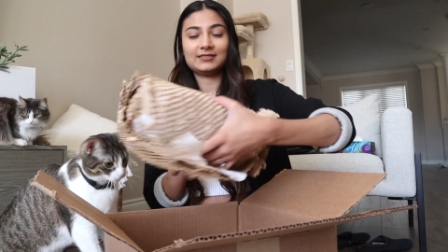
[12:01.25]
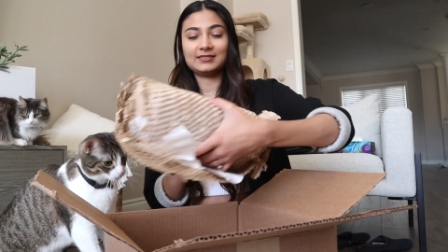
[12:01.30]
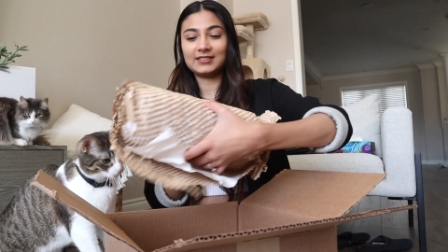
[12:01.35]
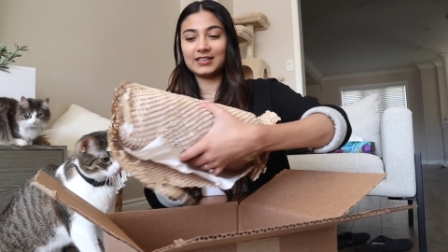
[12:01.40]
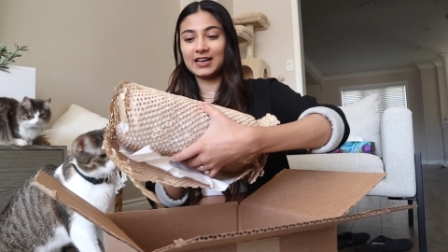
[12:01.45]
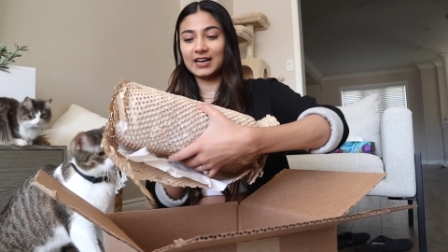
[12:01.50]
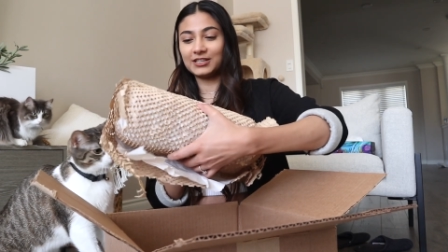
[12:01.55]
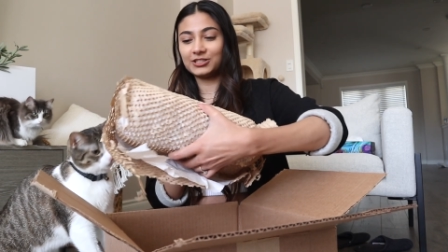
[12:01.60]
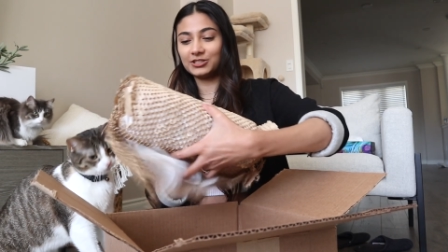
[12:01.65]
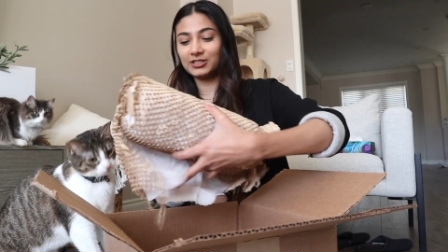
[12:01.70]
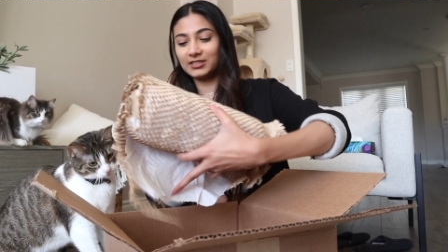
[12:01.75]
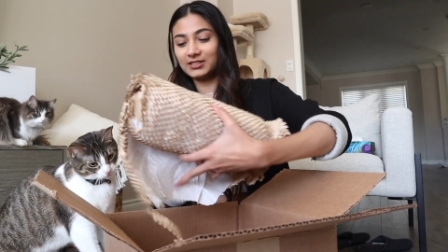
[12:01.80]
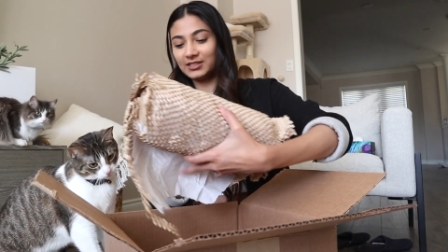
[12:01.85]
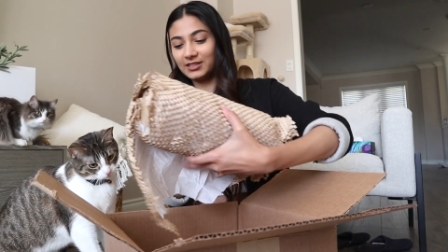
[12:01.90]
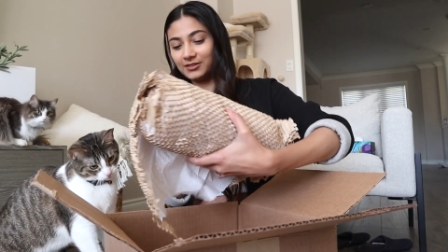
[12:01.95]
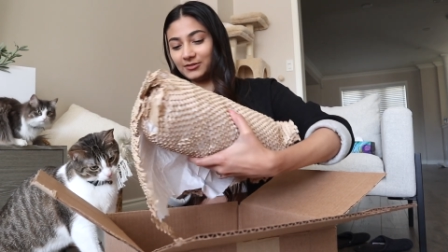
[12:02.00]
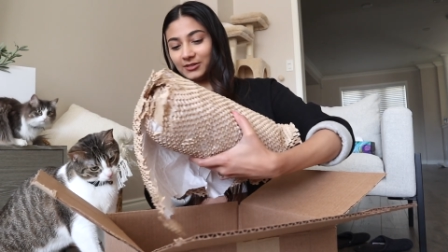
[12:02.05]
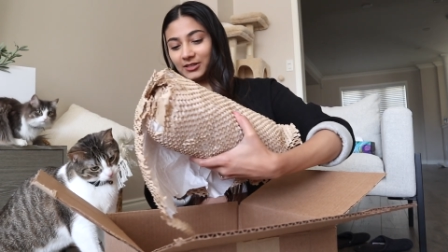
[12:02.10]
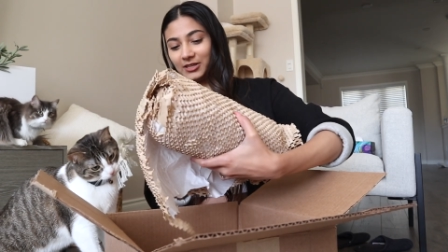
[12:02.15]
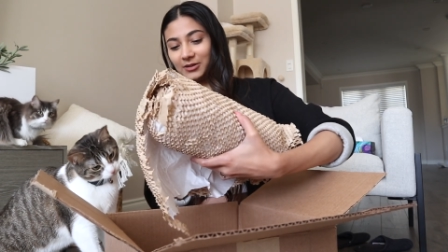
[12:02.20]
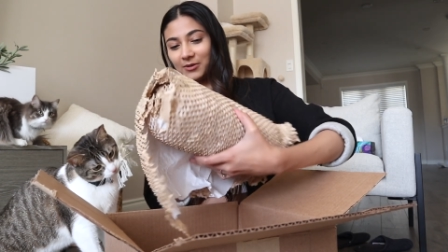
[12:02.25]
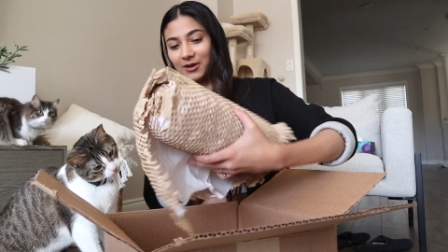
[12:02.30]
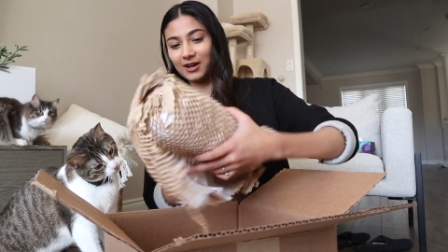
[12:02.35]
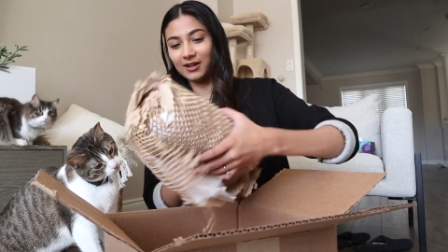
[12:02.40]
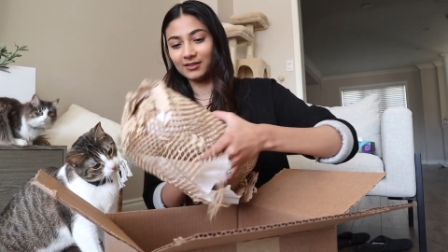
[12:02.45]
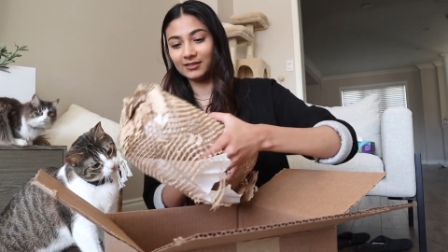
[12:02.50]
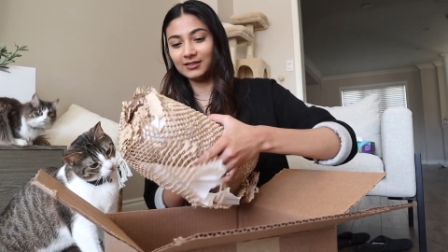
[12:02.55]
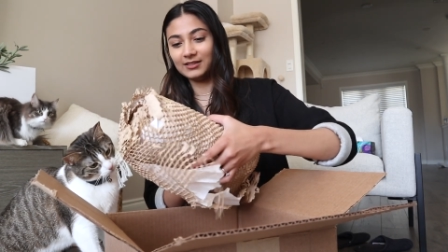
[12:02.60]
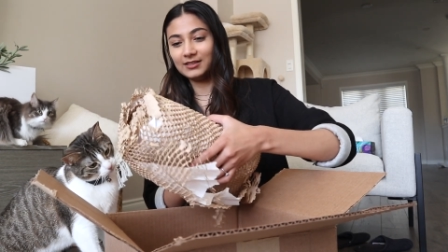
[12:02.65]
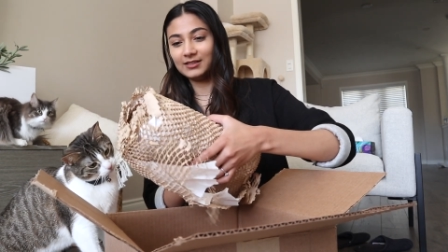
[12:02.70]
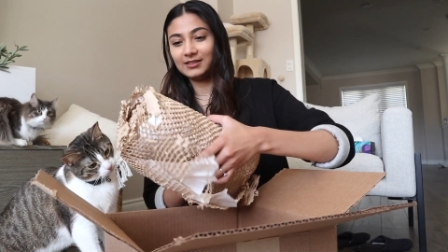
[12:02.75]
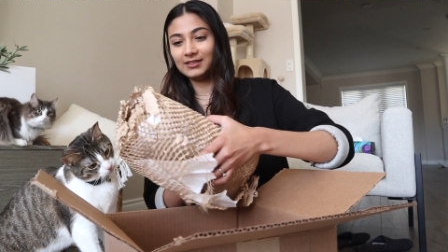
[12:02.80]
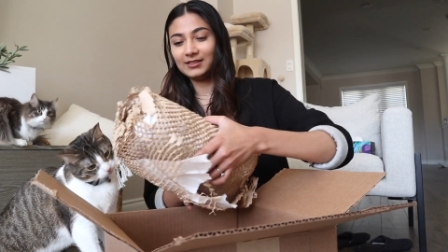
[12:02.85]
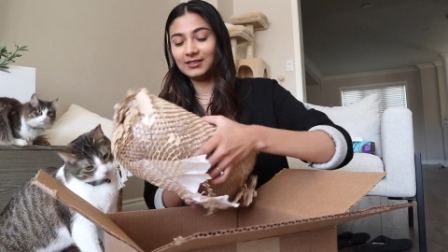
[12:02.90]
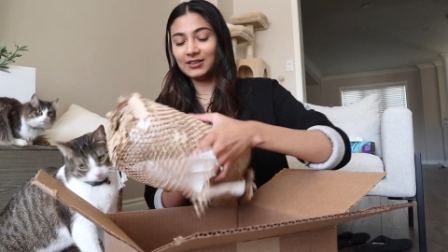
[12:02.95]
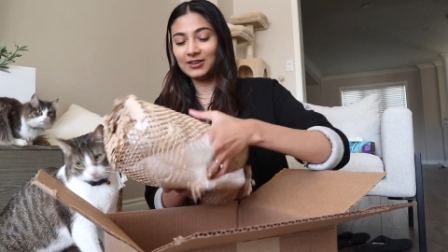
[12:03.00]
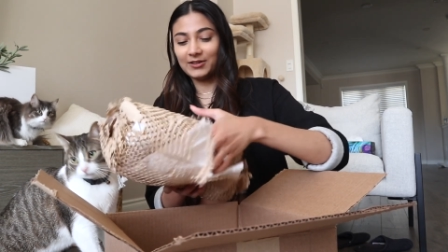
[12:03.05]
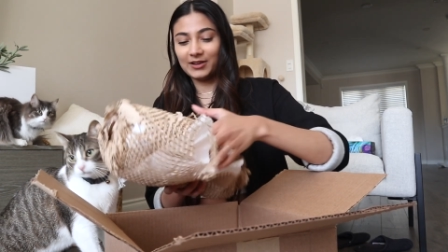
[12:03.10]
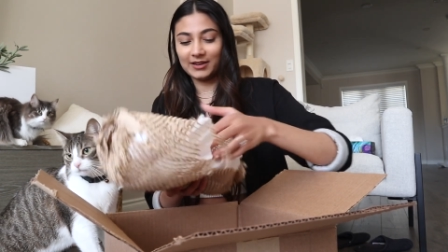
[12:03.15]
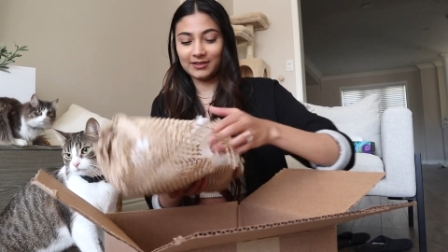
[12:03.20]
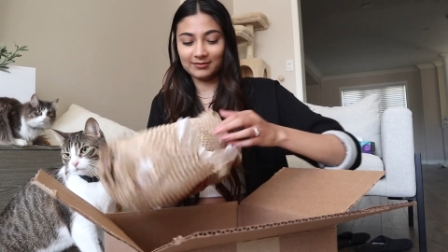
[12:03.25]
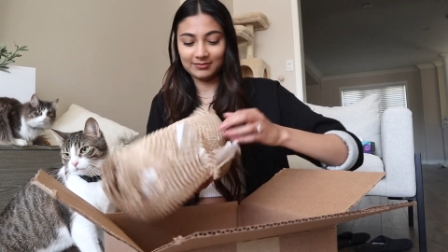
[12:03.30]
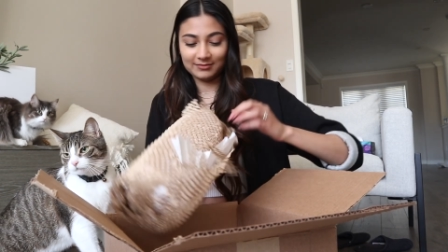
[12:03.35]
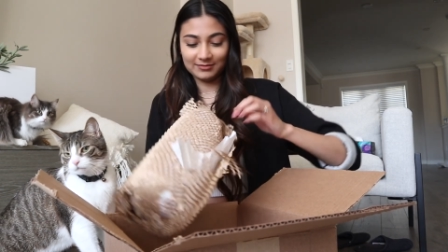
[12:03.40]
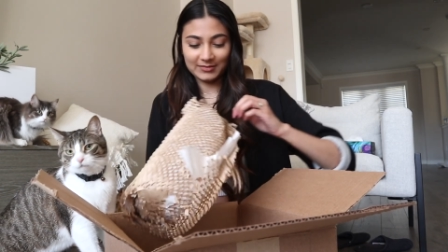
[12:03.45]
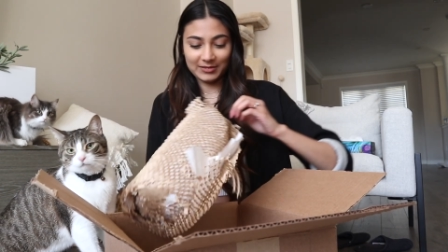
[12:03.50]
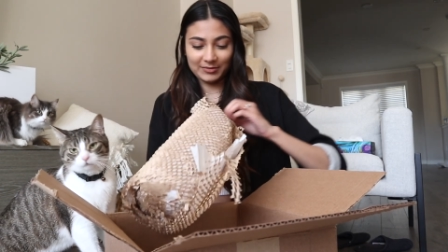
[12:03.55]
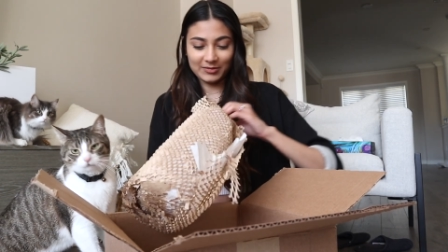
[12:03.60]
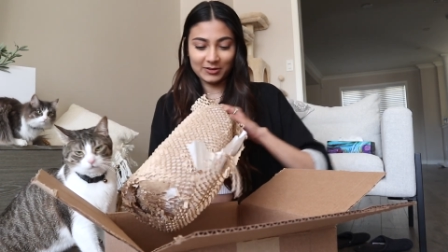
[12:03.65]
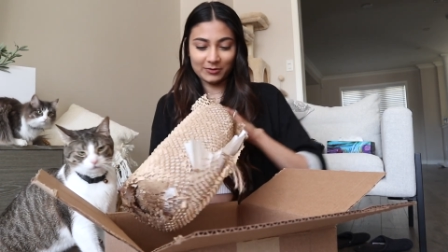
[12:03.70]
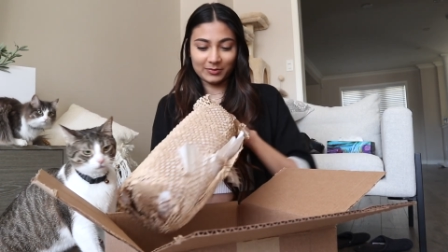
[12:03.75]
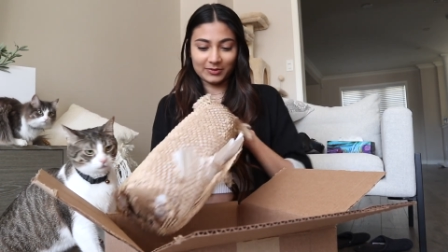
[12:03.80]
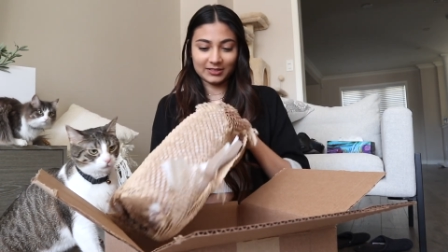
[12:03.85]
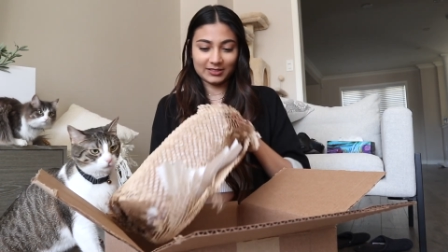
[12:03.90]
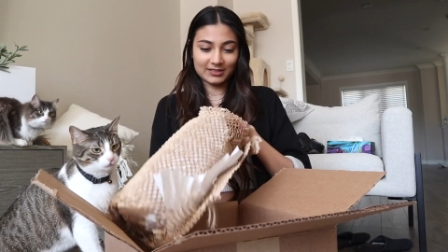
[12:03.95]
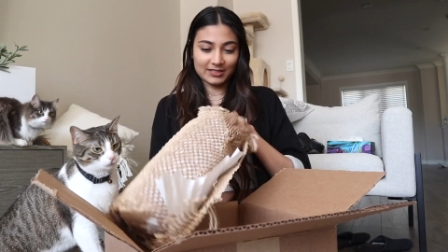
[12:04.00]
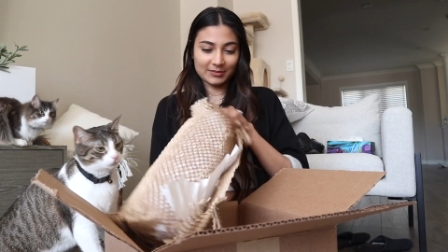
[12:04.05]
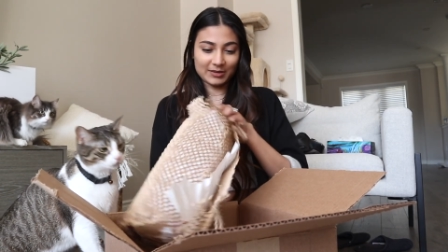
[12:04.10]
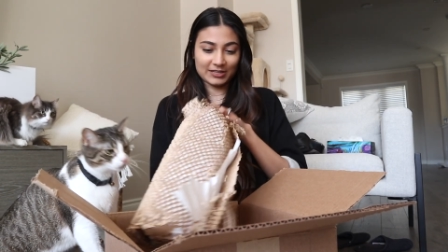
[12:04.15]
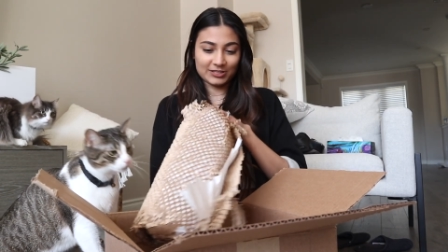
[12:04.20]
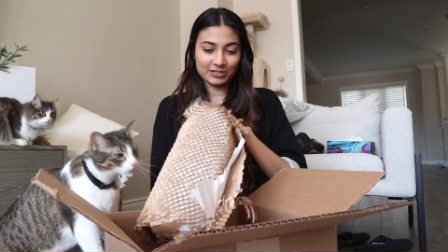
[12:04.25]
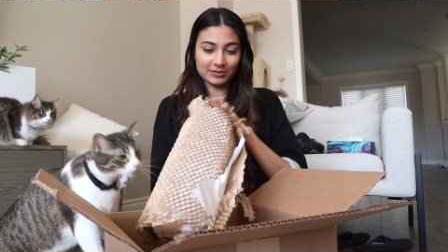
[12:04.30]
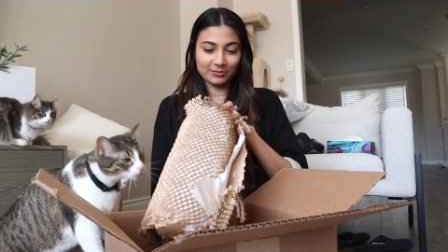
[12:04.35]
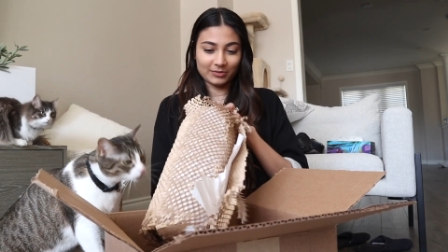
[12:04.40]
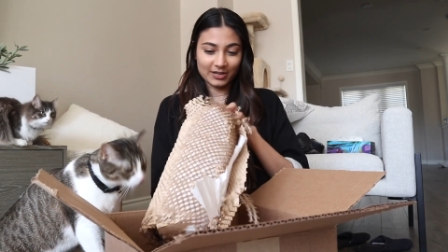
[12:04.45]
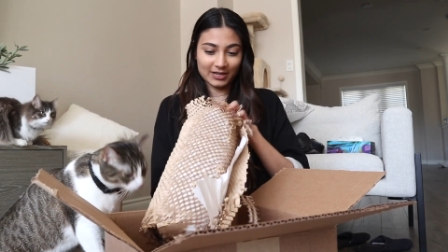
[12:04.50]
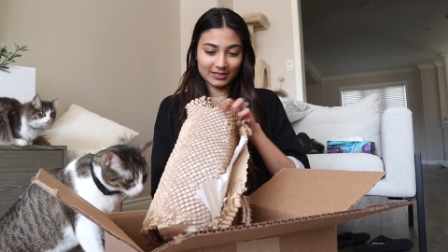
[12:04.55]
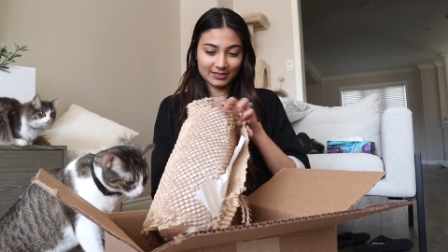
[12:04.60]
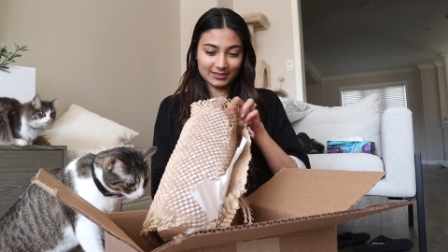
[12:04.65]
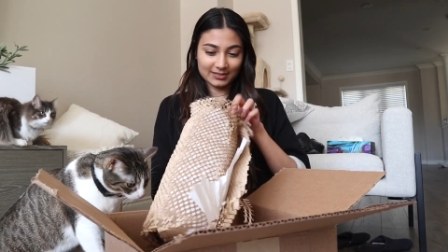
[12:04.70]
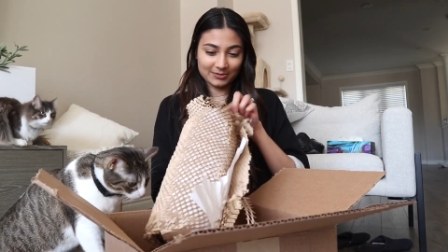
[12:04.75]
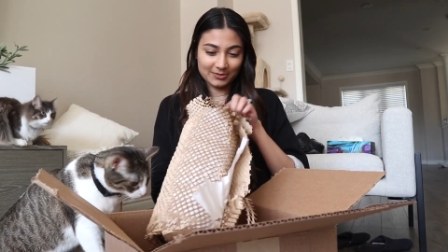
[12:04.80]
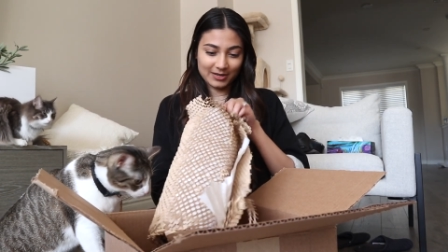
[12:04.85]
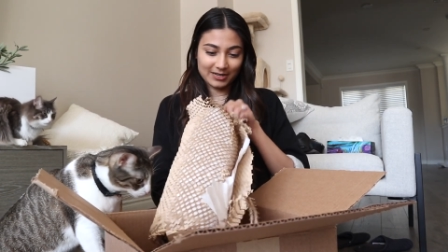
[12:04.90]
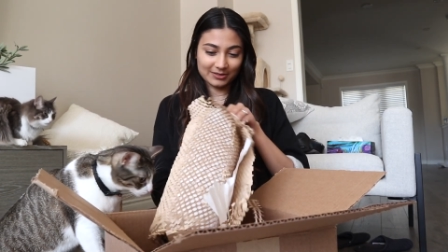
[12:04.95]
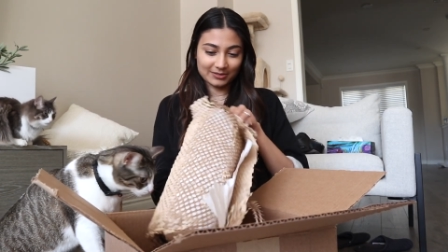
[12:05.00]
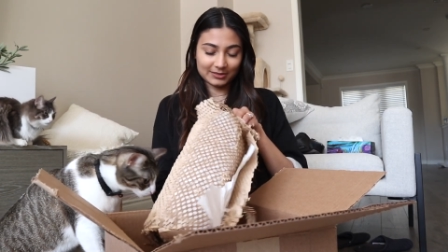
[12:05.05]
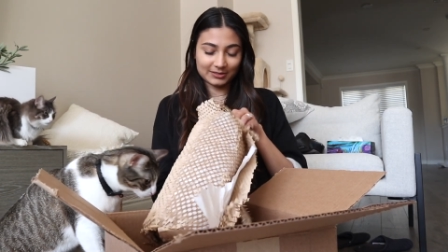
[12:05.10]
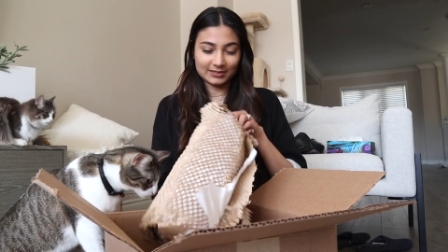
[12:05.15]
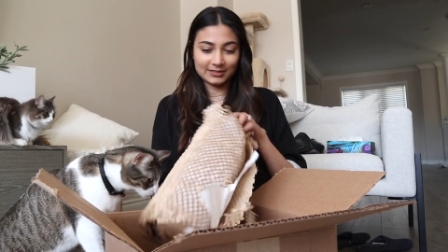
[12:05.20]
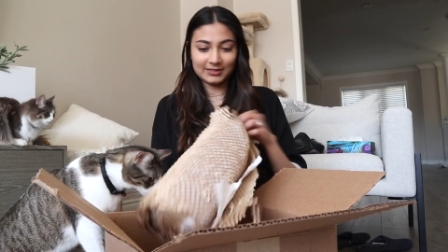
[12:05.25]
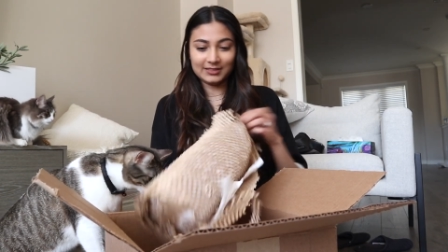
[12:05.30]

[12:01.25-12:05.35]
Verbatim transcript: They actually did it really well. Okay, let me open this. I'm actually impressed. Wow.